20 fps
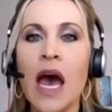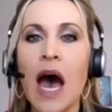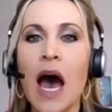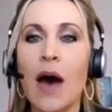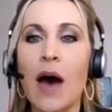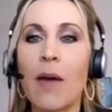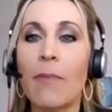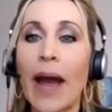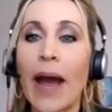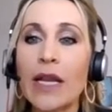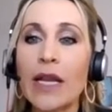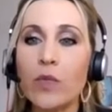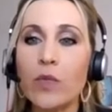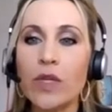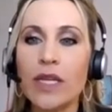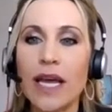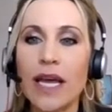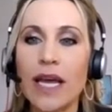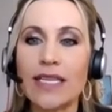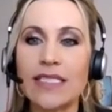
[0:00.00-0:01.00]
Biden
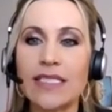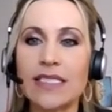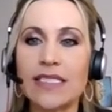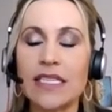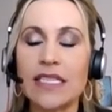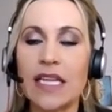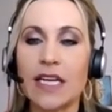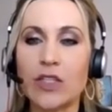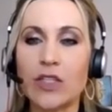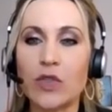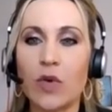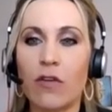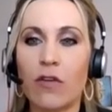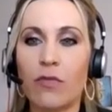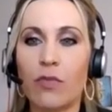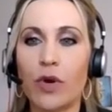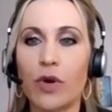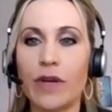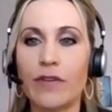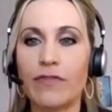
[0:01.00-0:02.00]
would like to see that
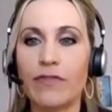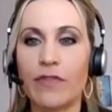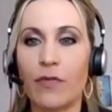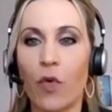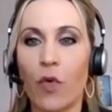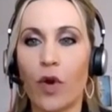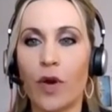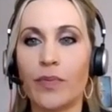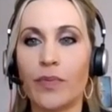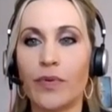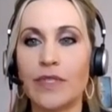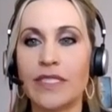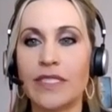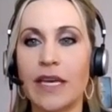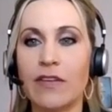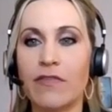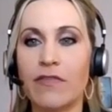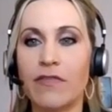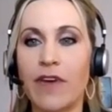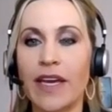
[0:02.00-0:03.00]

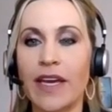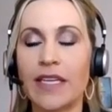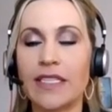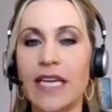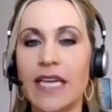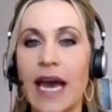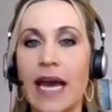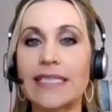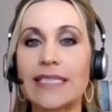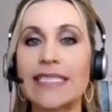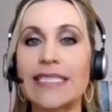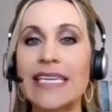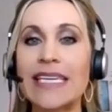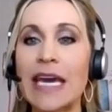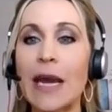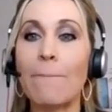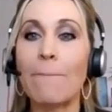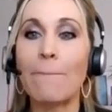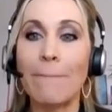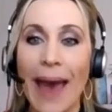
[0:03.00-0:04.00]
12.4% FICA tax
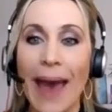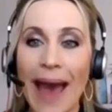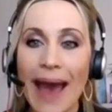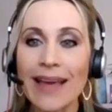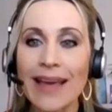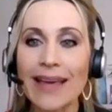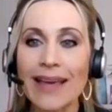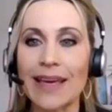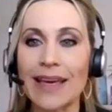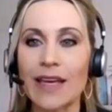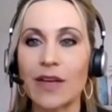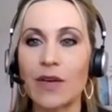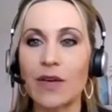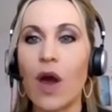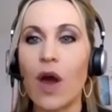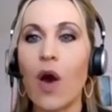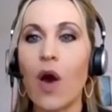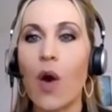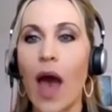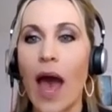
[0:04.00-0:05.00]
kick back
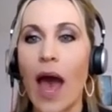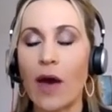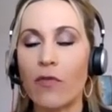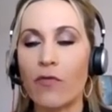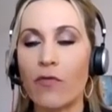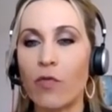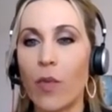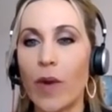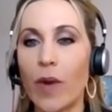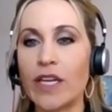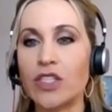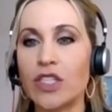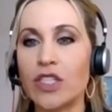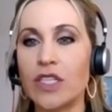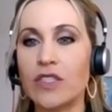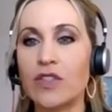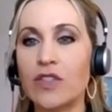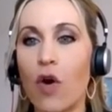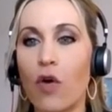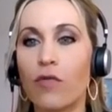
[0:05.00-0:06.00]
in at
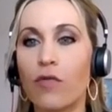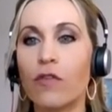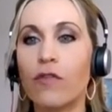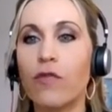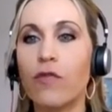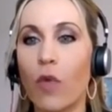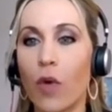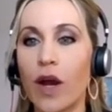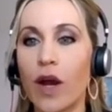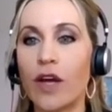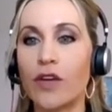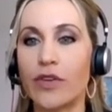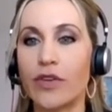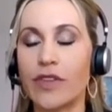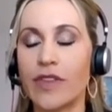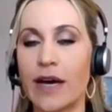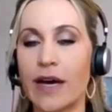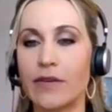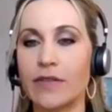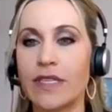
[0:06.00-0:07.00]
wages over
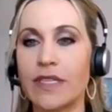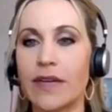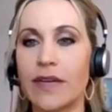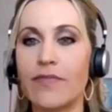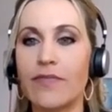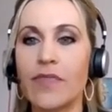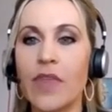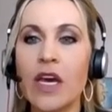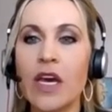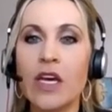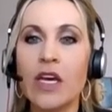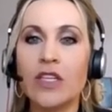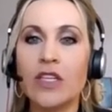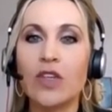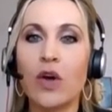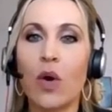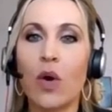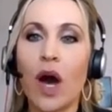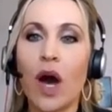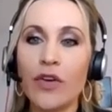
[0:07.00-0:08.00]
$400,000.
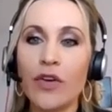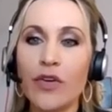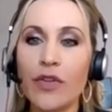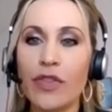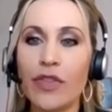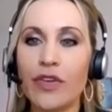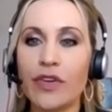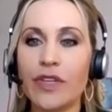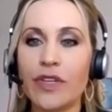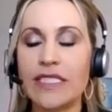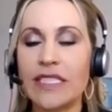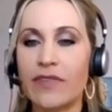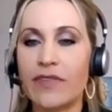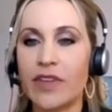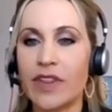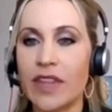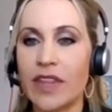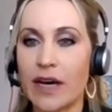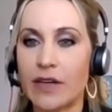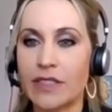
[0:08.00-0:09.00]
So
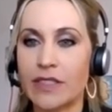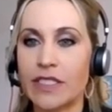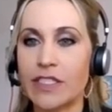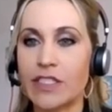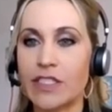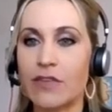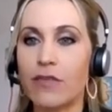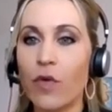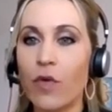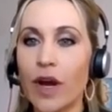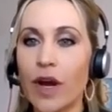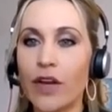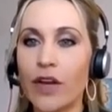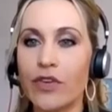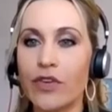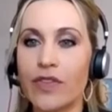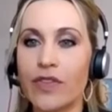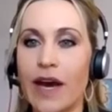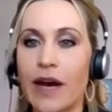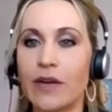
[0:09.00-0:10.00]
$137,000 to
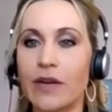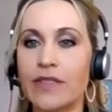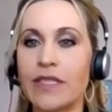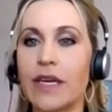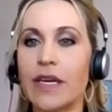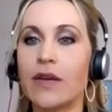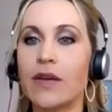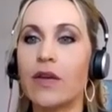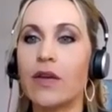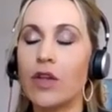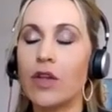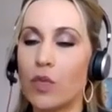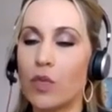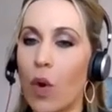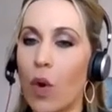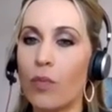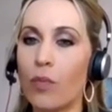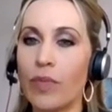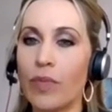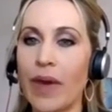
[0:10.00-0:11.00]
$400,000, you
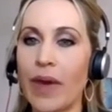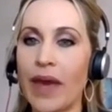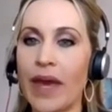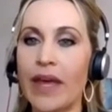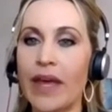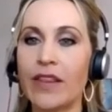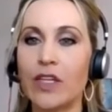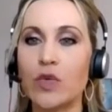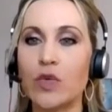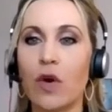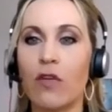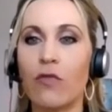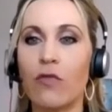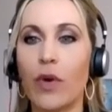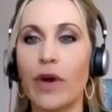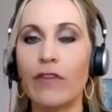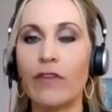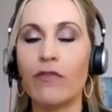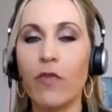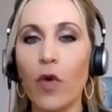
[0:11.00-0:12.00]
won't be paying the
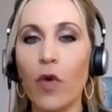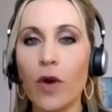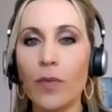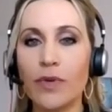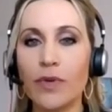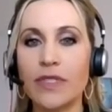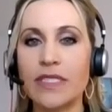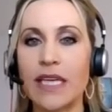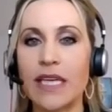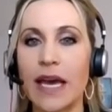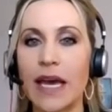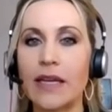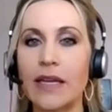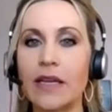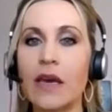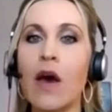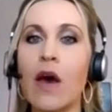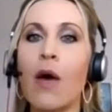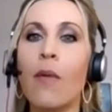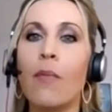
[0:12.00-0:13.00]

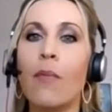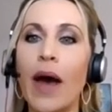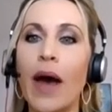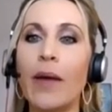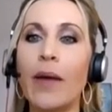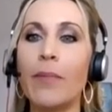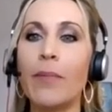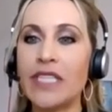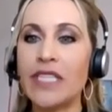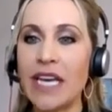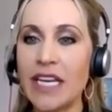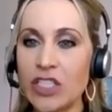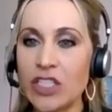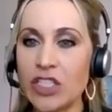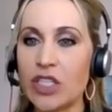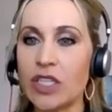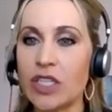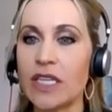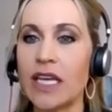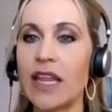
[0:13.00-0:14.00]
12.4%, but
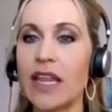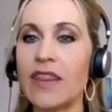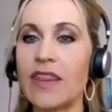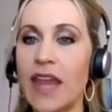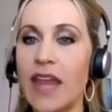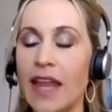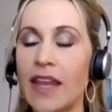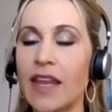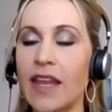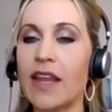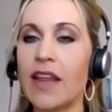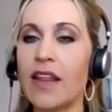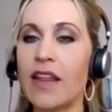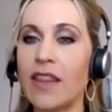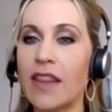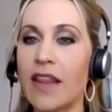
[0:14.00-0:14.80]
potentially then